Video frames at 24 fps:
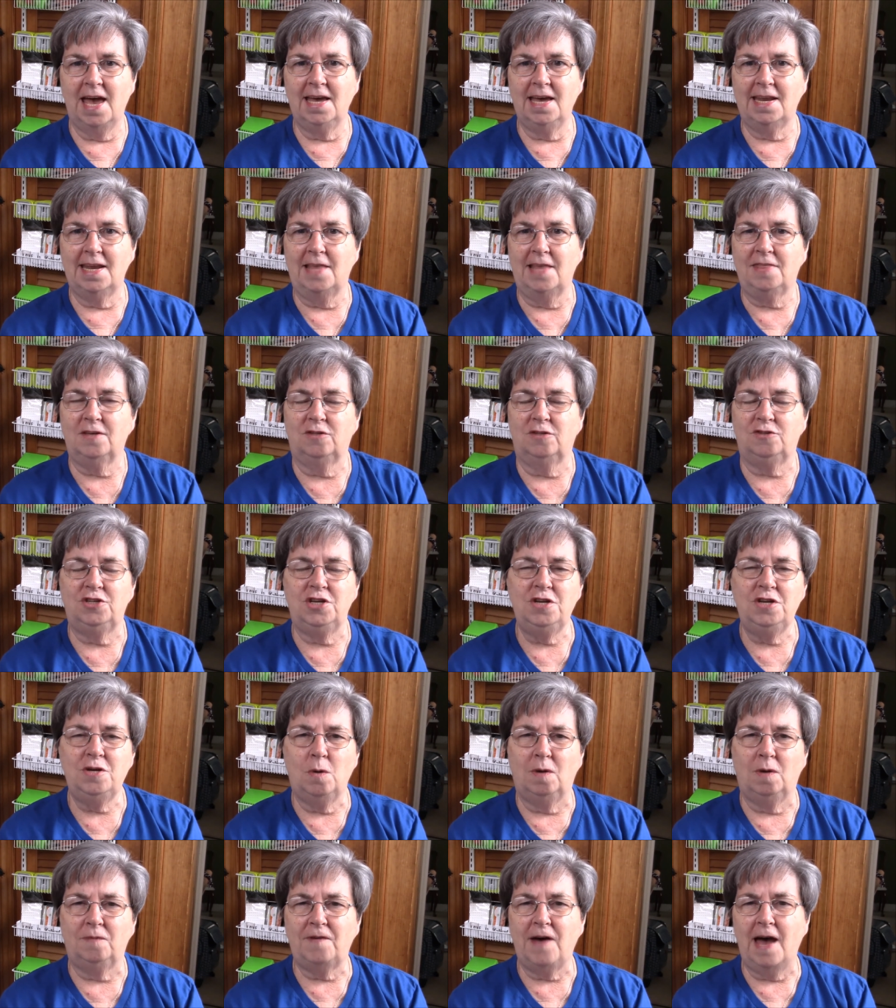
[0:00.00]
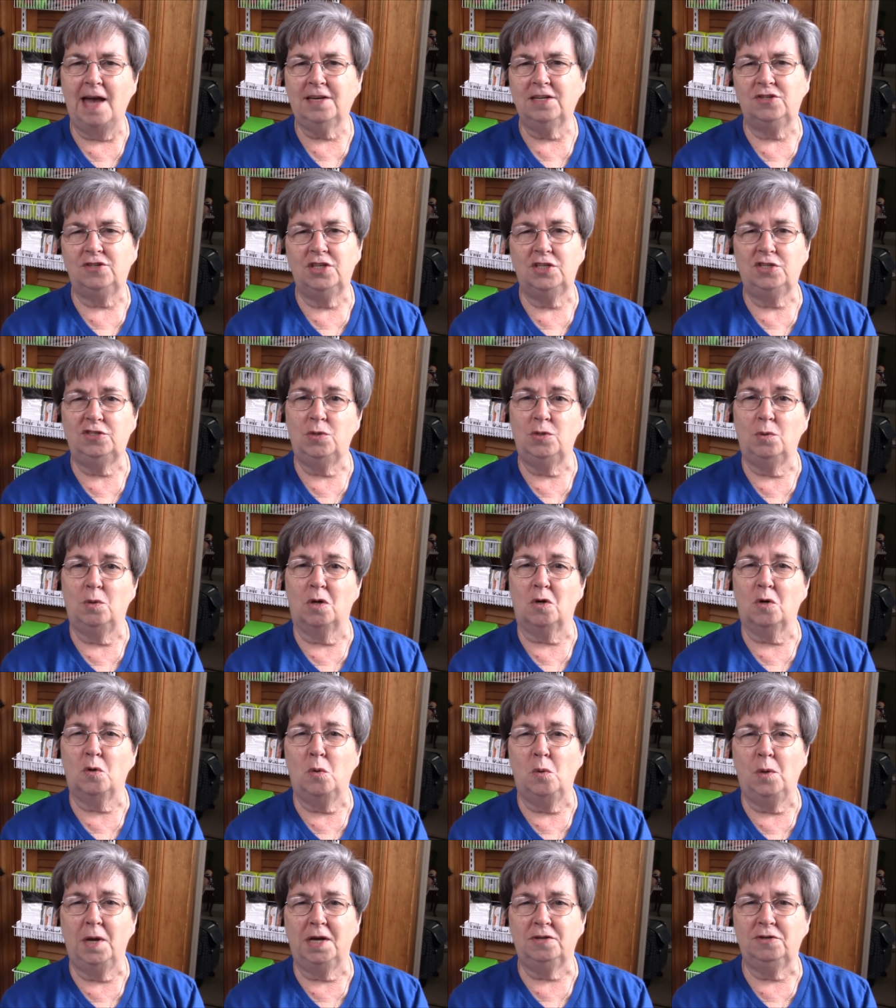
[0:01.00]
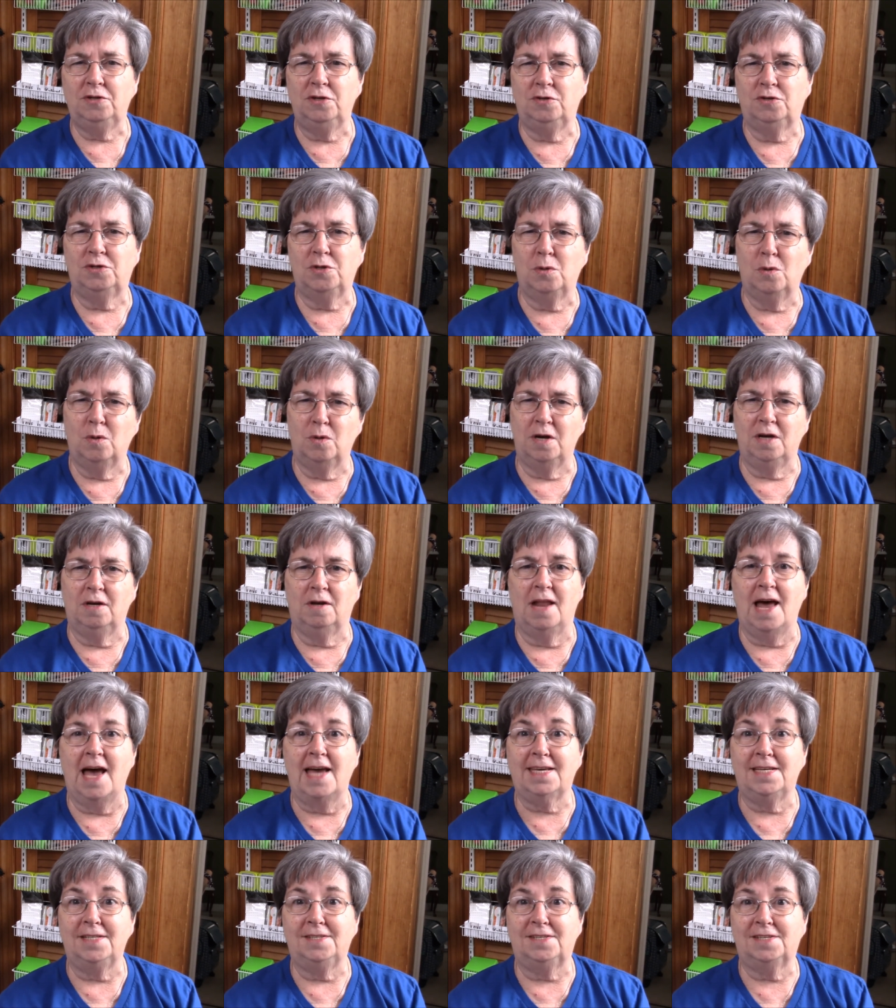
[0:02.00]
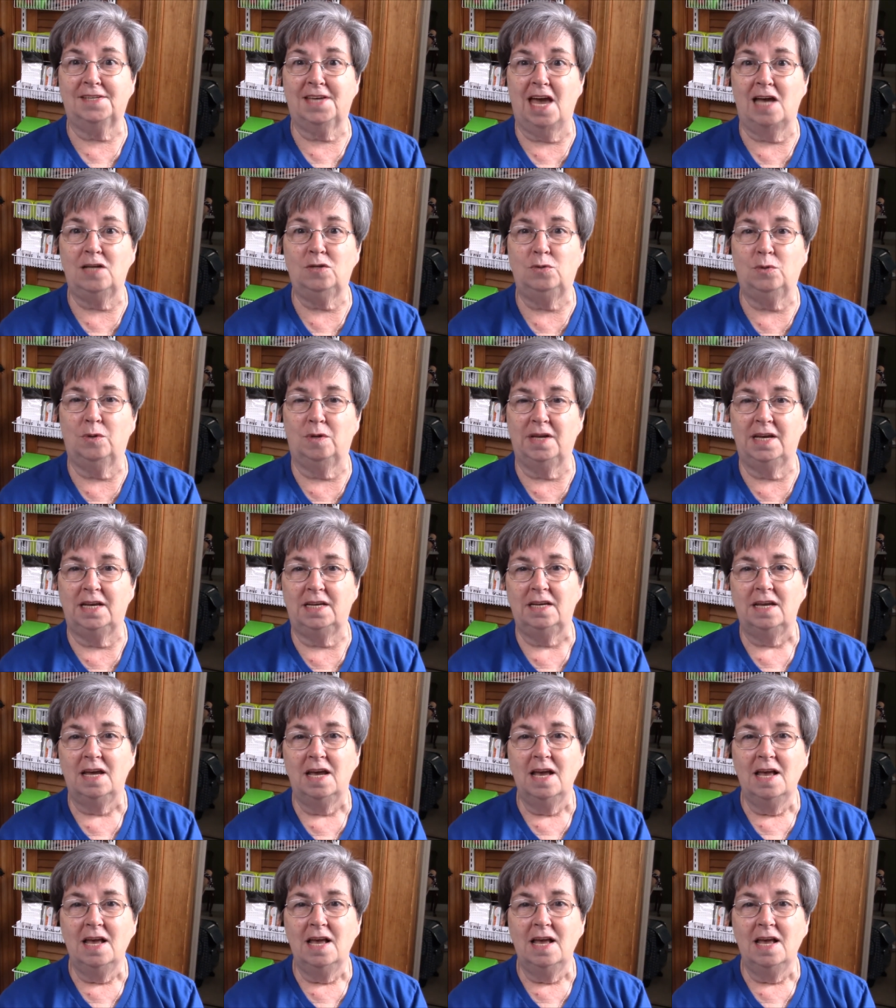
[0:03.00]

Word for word: and I thought, you know, if I could just do a quick tutorial, I could schedule it